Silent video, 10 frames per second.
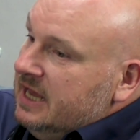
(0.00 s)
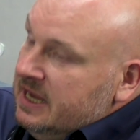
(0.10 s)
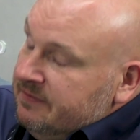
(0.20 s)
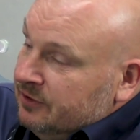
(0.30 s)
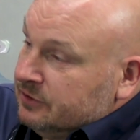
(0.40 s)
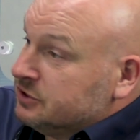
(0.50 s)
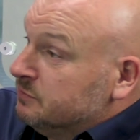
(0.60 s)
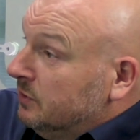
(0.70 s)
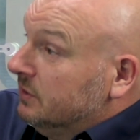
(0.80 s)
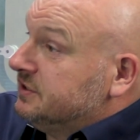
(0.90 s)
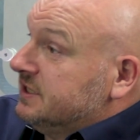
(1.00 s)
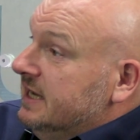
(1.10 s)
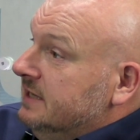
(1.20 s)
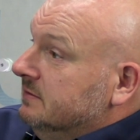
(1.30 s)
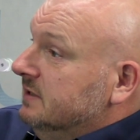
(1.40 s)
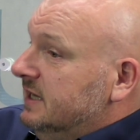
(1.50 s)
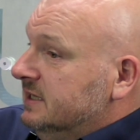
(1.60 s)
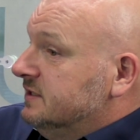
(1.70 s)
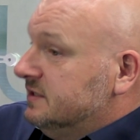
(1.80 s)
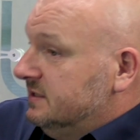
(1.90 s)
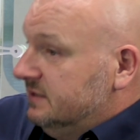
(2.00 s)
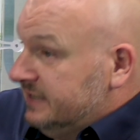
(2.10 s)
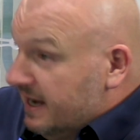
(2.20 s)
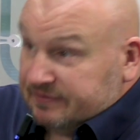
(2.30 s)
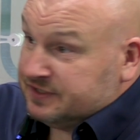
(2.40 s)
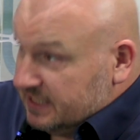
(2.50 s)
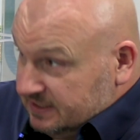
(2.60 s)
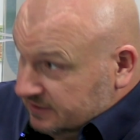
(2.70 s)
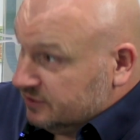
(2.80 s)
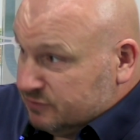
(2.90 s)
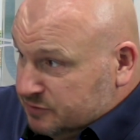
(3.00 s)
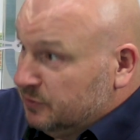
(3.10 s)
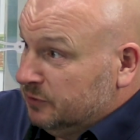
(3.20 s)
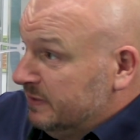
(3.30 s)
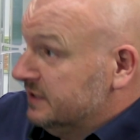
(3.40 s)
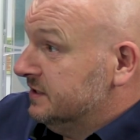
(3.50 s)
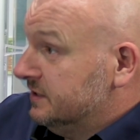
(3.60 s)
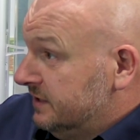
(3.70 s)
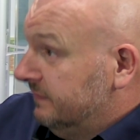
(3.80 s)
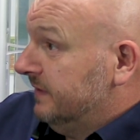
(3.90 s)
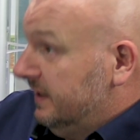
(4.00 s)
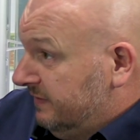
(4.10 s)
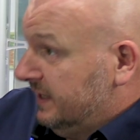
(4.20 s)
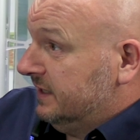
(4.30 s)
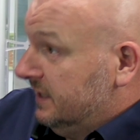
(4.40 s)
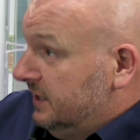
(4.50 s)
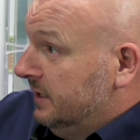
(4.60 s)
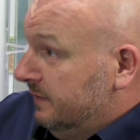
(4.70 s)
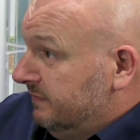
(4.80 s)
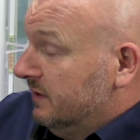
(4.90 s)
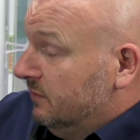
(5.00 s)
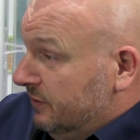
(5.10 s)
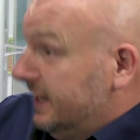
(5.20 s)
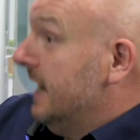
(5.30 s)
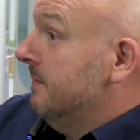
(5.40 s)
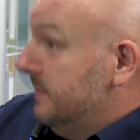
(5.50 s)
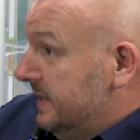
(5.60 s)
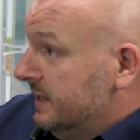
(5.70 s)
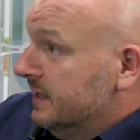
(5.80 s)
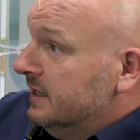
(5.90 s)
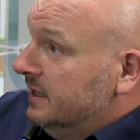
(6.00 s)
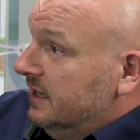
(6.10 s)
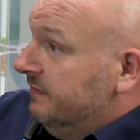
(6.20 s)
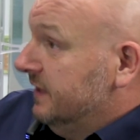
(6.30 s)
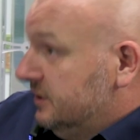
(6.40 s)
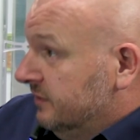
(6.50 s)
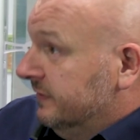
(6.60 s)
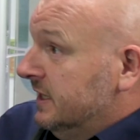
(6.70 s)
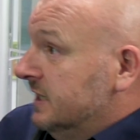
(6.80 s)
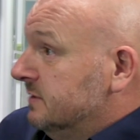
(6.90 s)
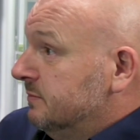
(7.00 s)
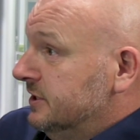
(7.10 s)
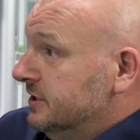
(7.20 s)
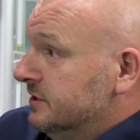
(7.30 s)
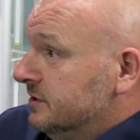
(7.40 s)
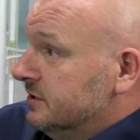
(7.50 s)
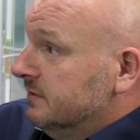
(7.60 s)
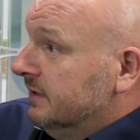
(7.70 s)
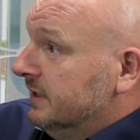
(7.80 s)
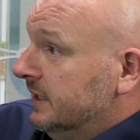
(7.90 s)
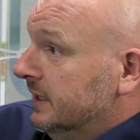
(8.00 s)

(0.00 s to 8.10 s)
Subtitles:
even on a smaller scale, it's devastating to a small business if they, or it can be, if they suffer data breaches and stuff like